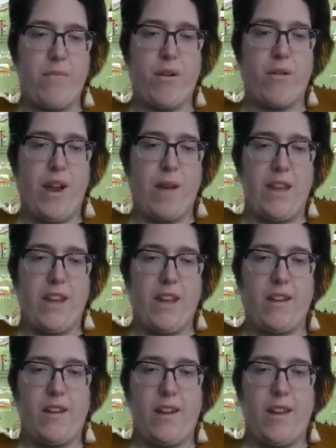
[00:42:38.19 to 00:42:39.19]
programming
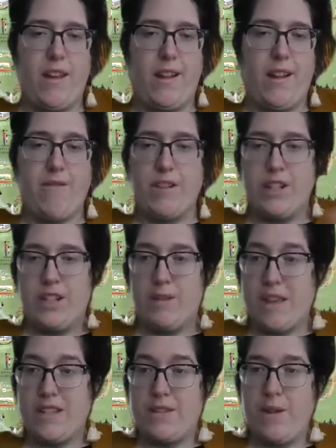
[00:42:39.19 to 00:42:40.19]
and leverage it the
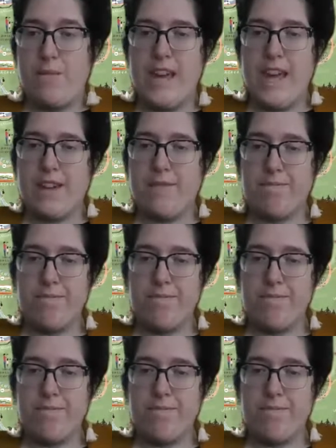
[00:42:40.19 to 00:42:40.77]
best way we can.